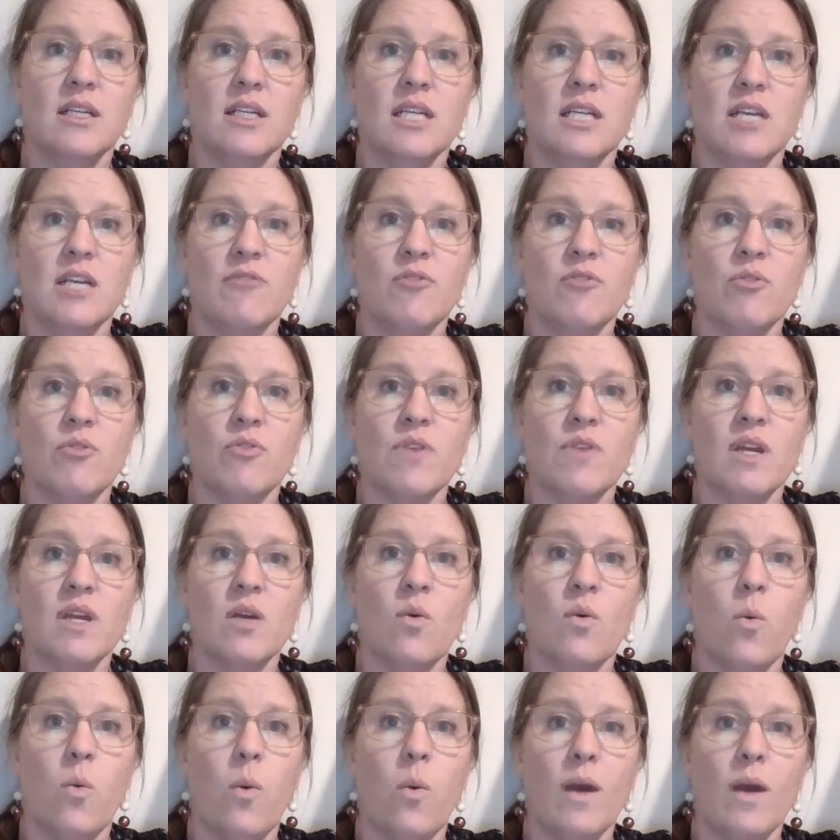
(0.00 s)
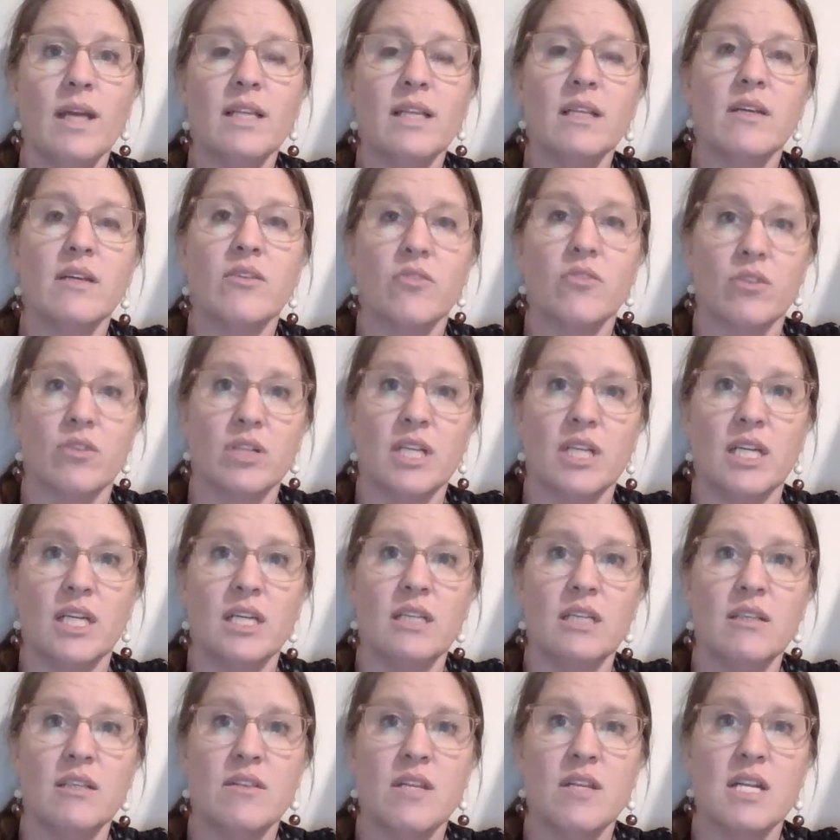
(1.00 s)
If you think quite
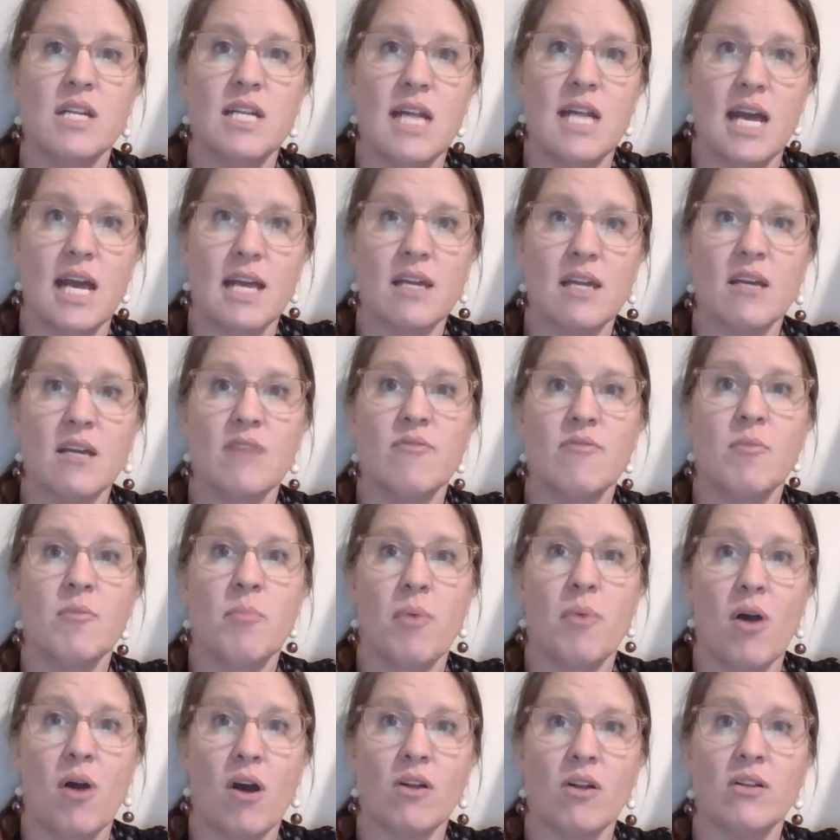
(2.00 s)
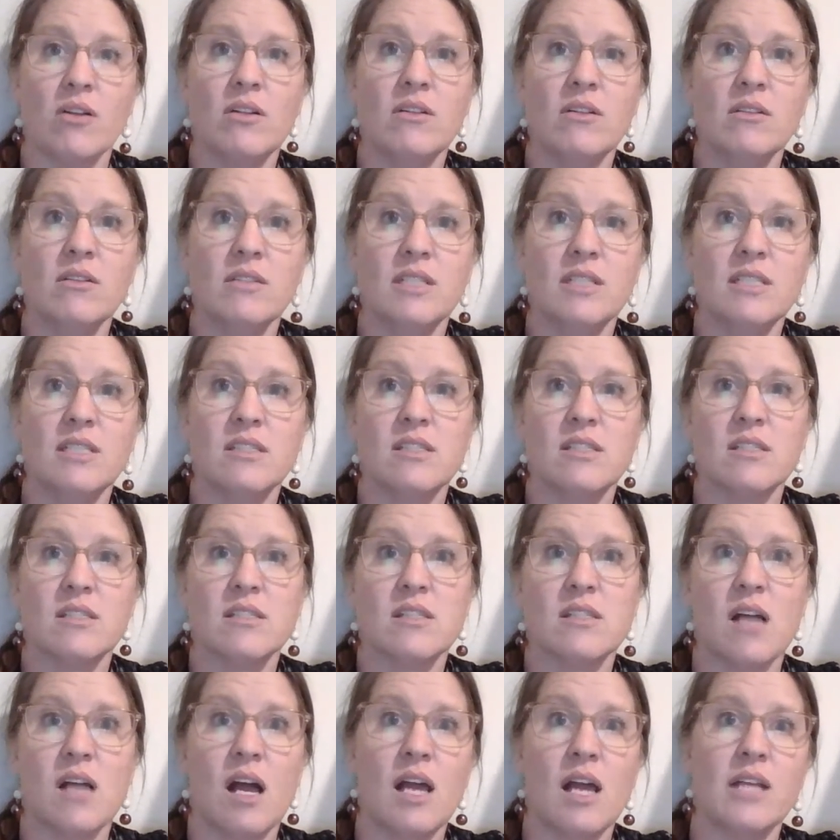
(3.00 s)
literally, the neck of a bottle is
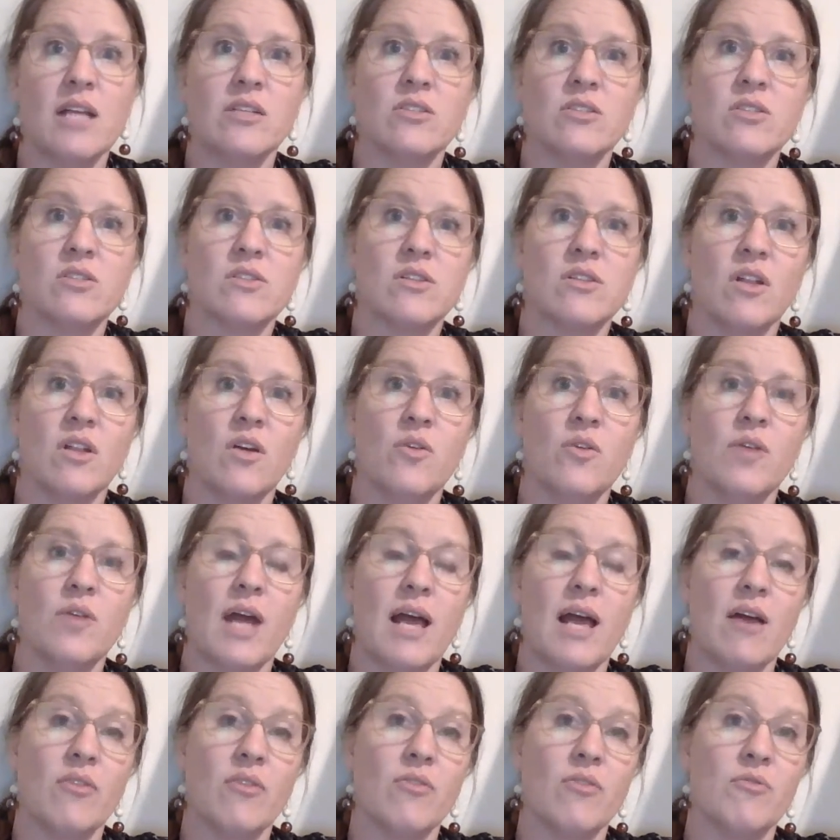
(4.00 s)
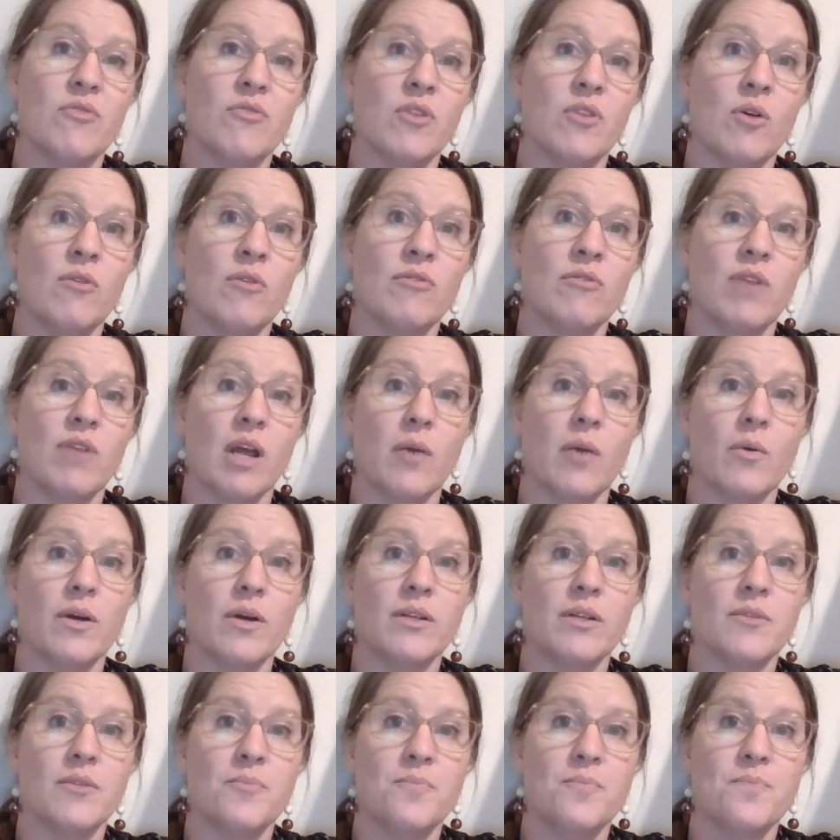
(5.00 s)
designed to slow down the flow of
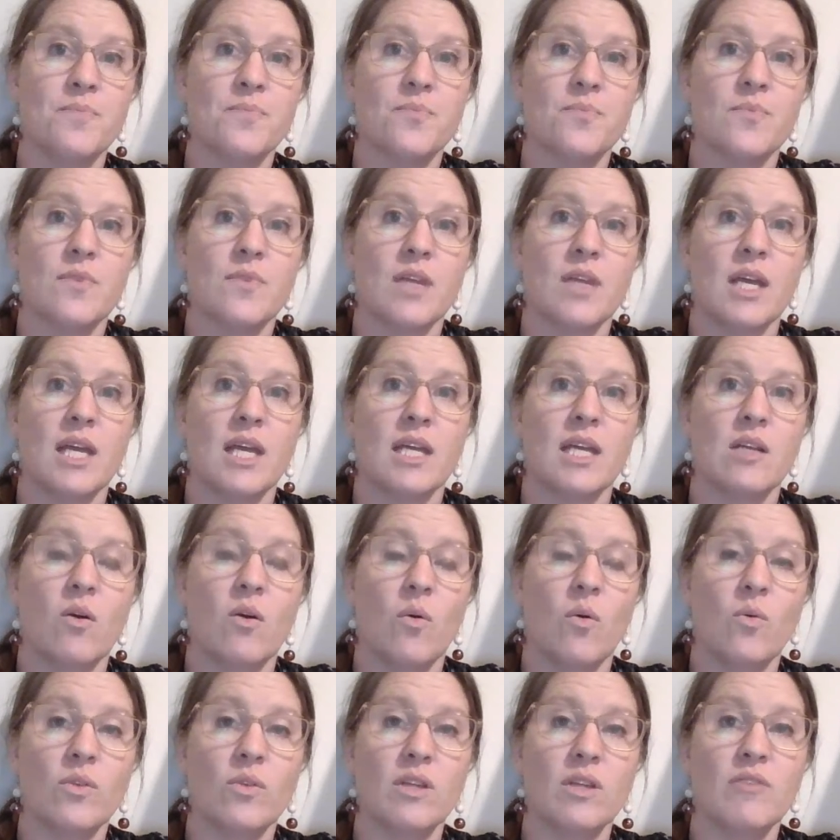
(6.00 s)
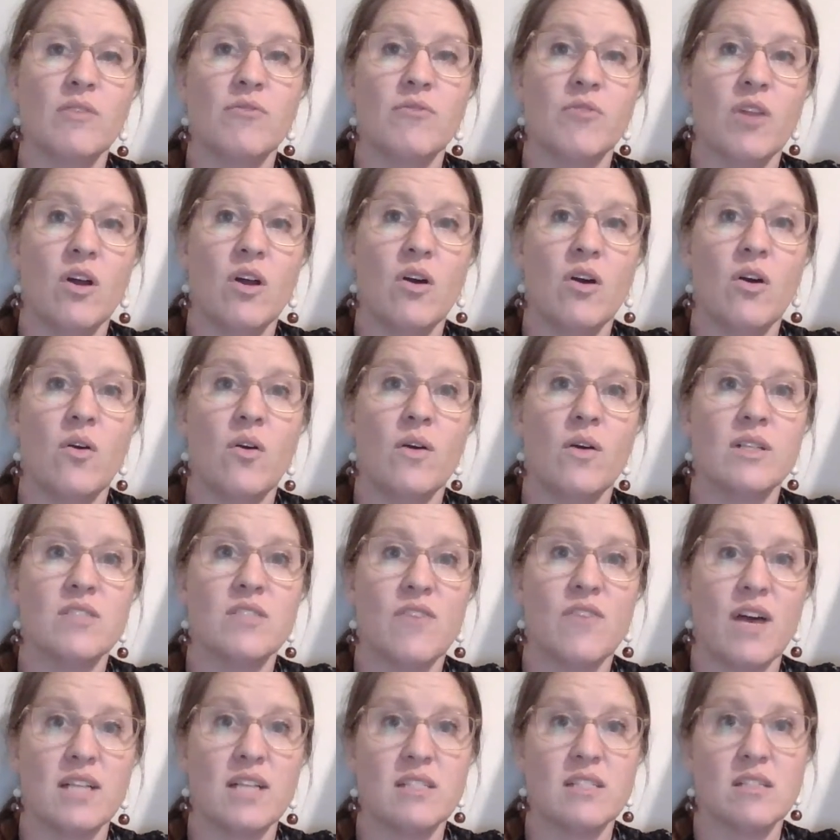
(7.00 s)
liquid. It can only flow as
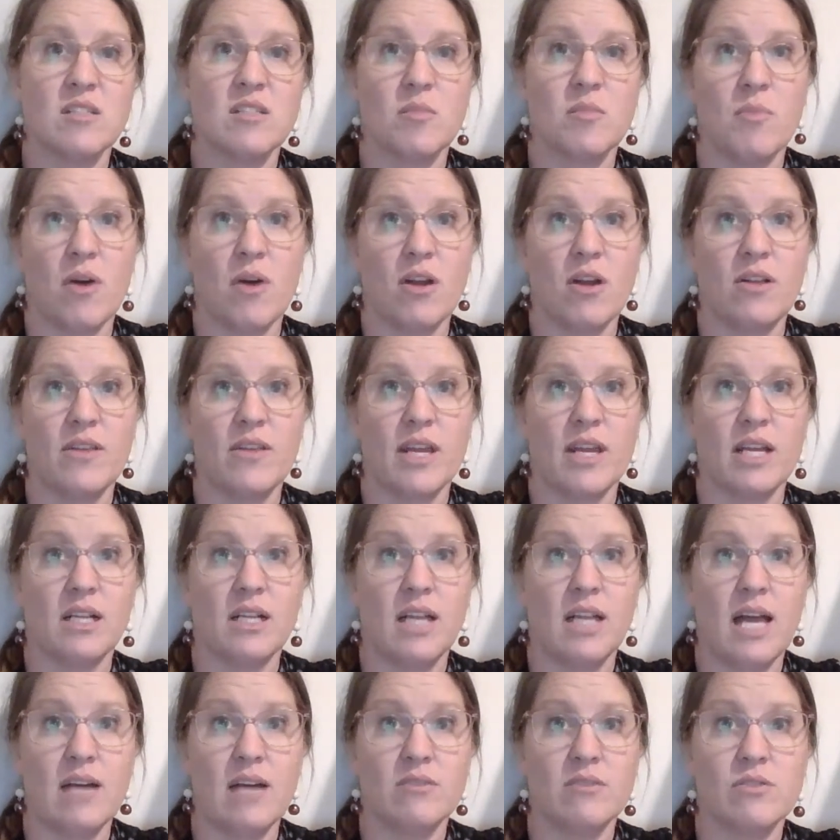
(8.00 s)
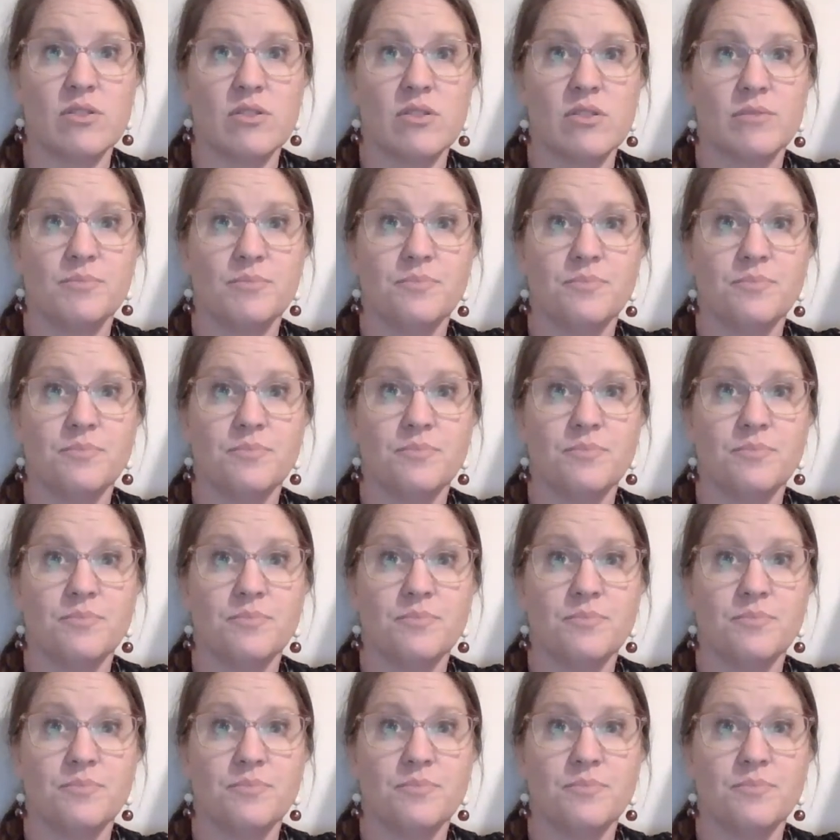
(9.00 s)
fast as the bottleneck allows.